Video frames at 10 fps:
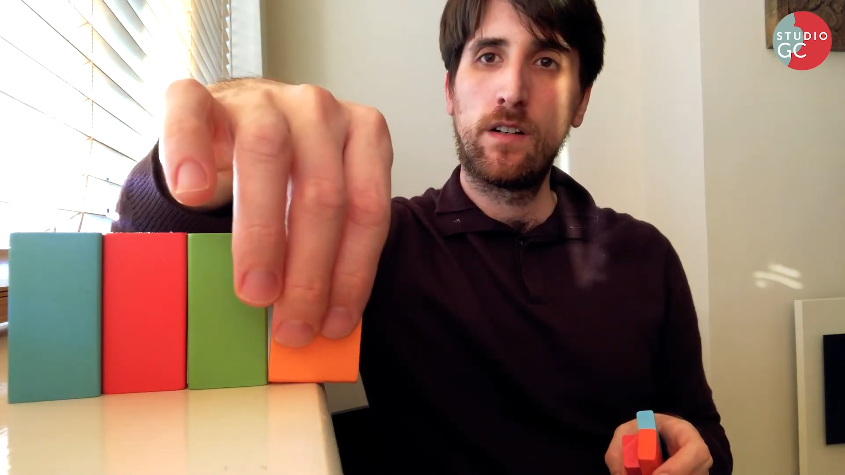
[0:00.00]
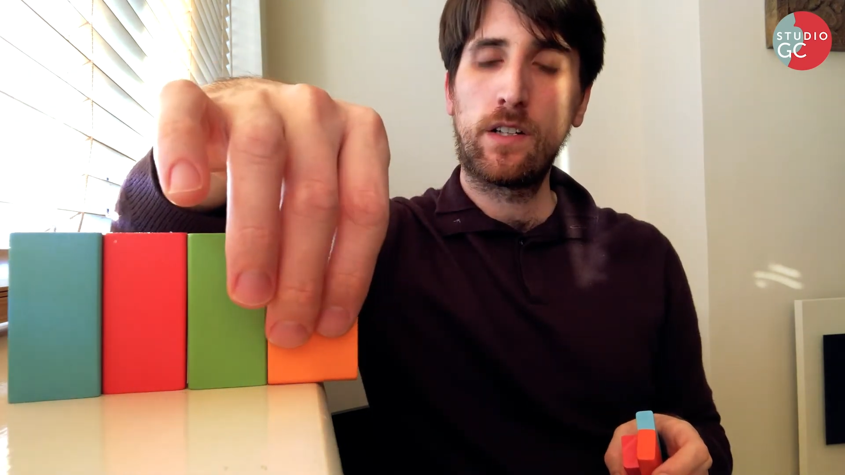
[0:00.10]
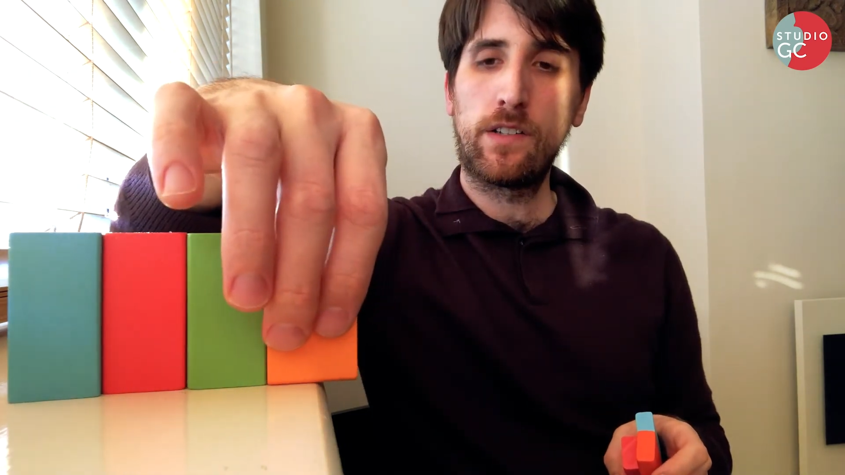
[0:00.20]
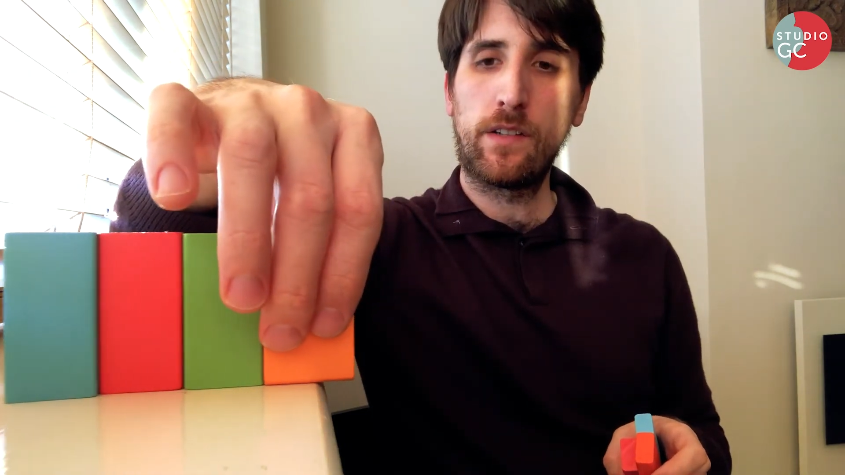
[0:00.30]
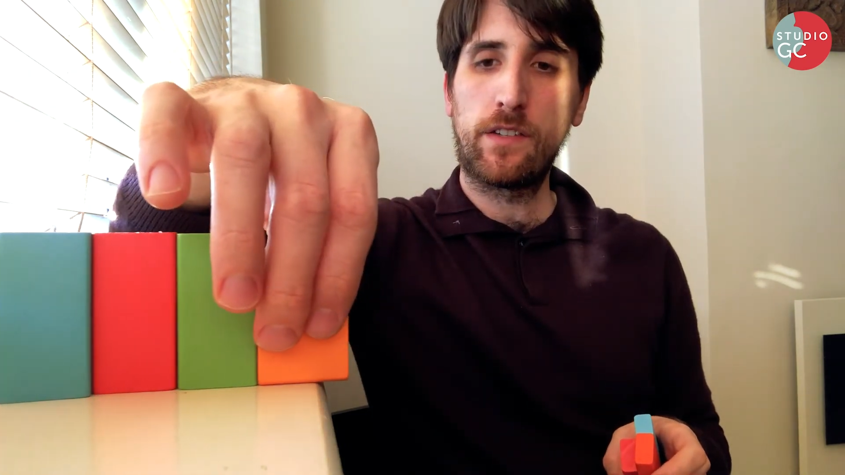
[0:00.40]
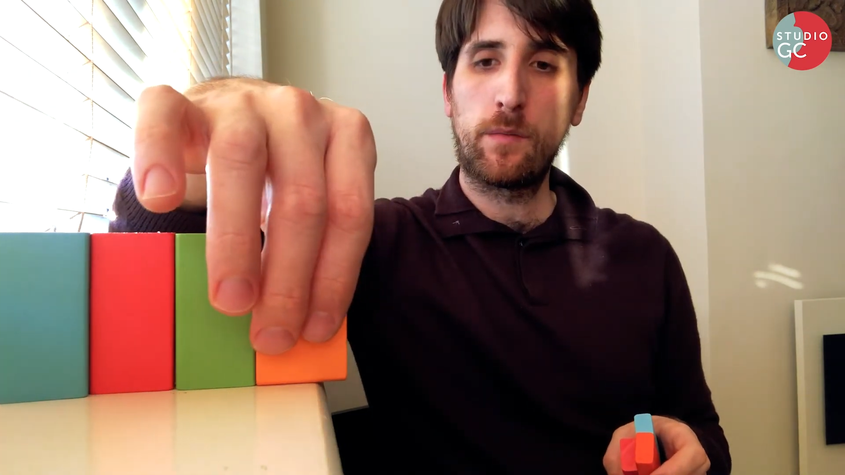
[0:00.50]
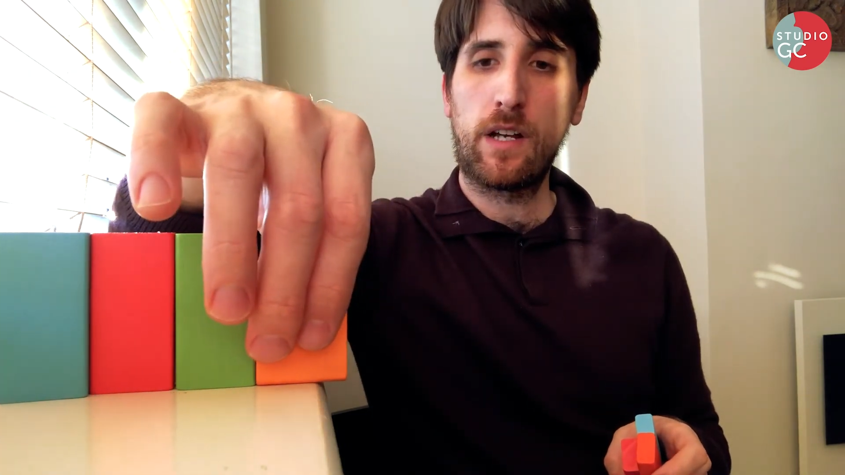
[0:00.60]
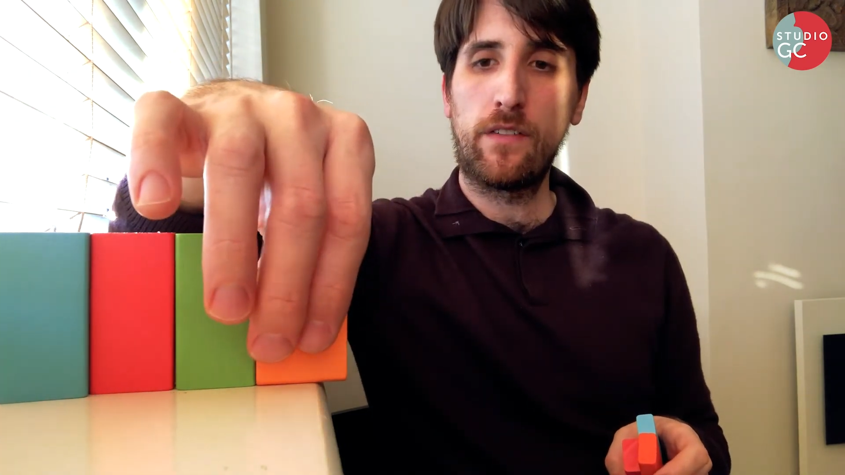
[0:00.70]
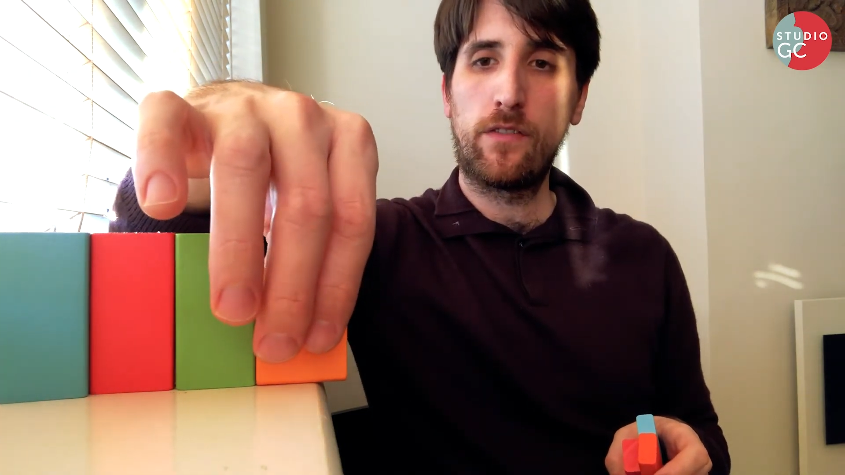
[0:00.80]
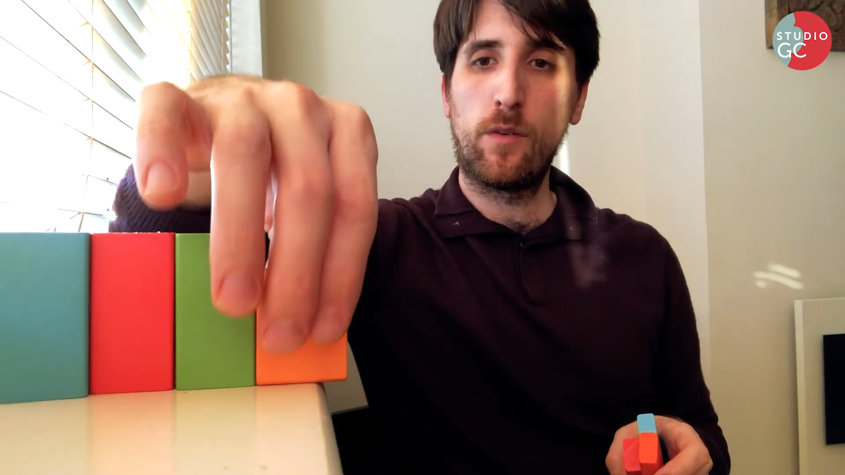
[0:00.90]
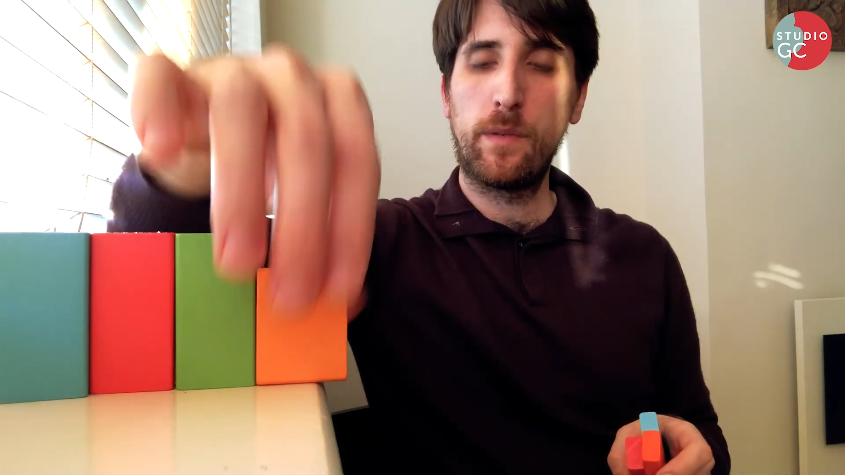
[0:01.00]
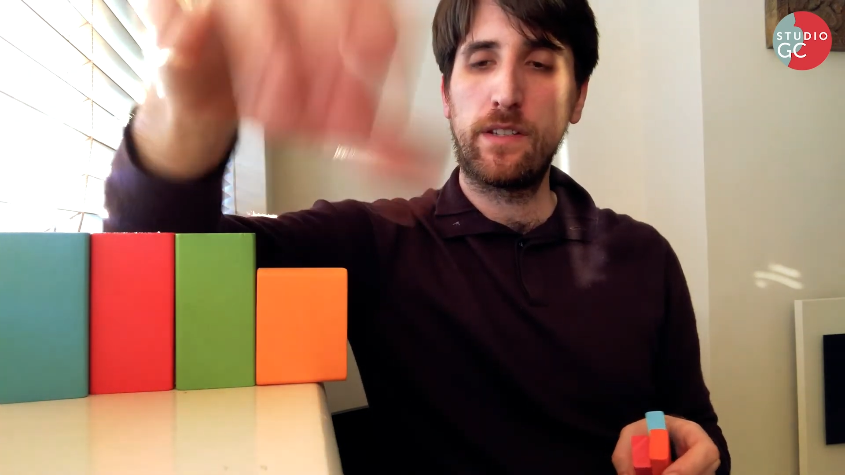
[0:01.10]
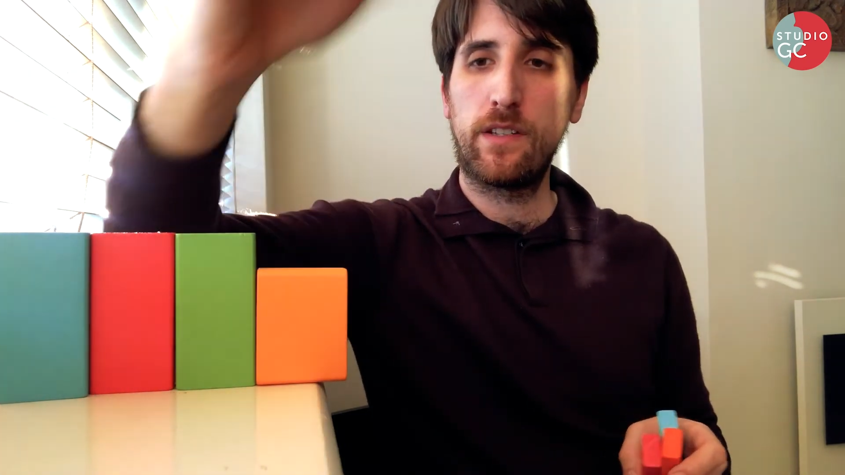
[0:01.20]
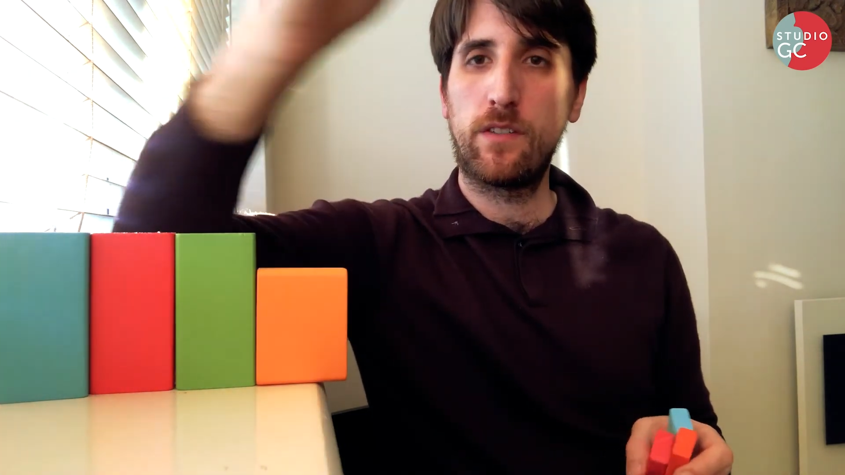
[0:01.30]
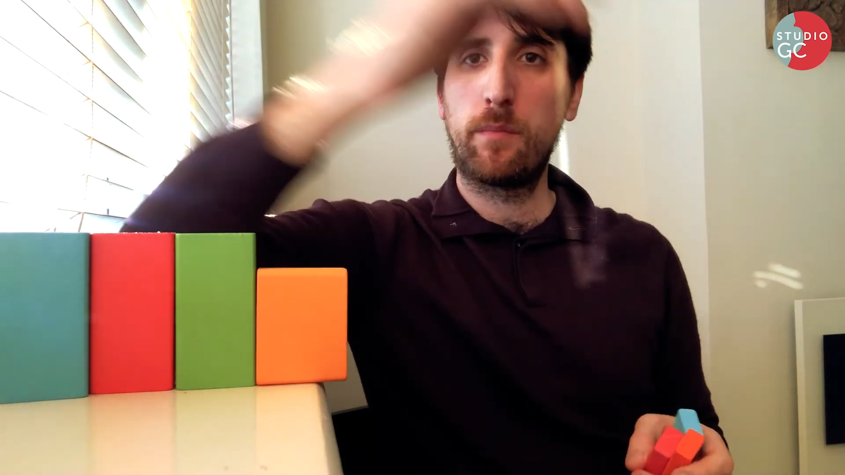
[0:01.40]
because sometimes we have four
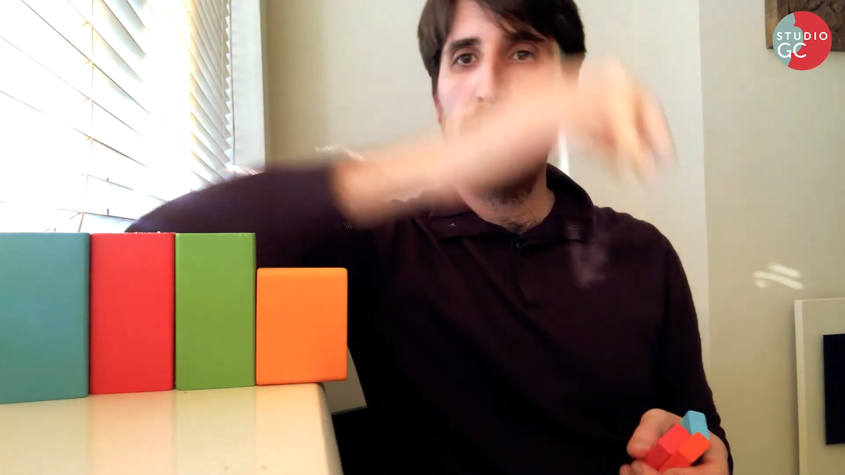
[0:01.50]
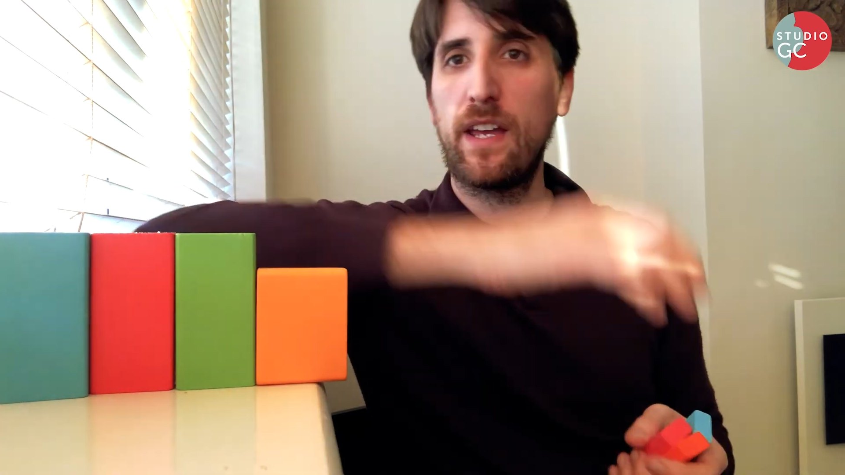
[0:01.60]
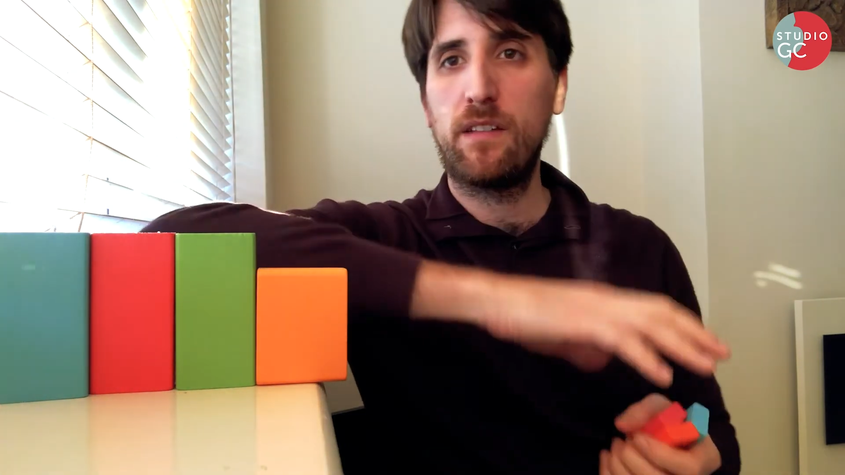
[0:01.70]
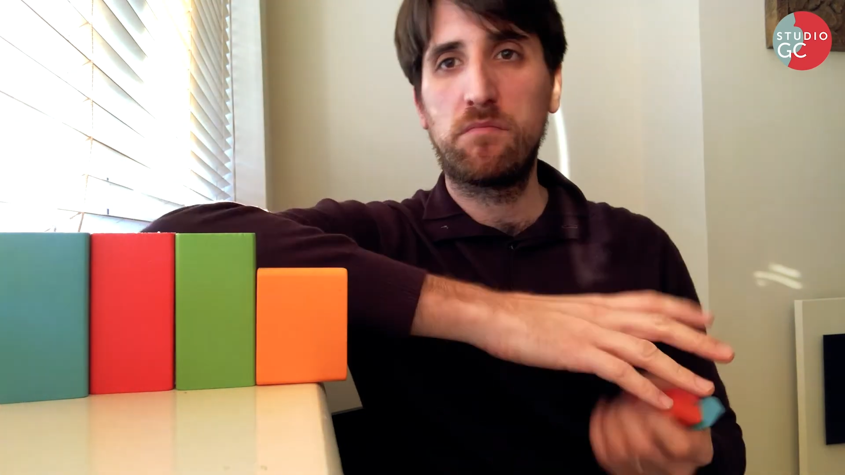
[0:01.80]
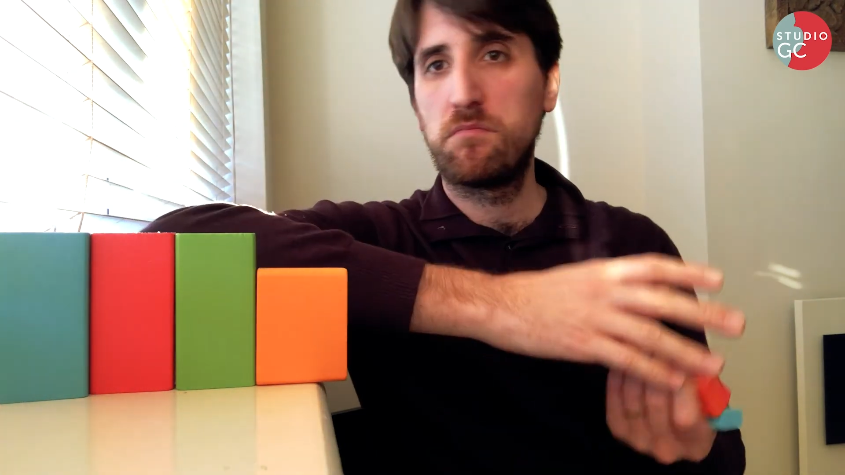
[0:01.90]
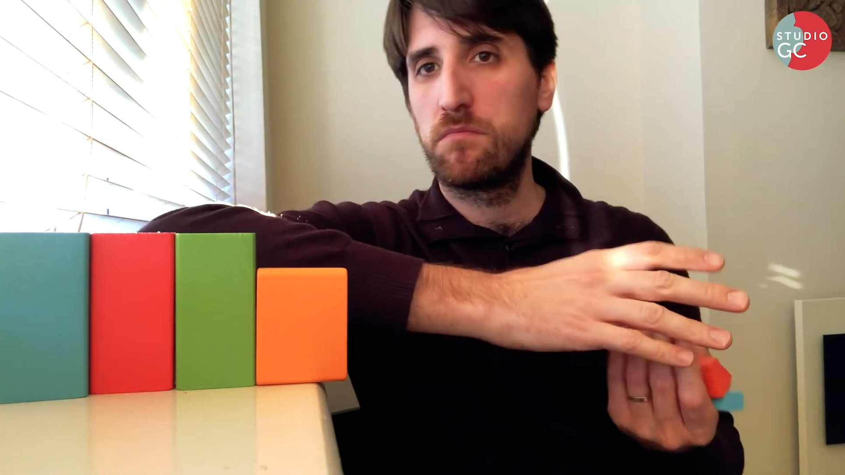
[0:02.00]
pieces to play,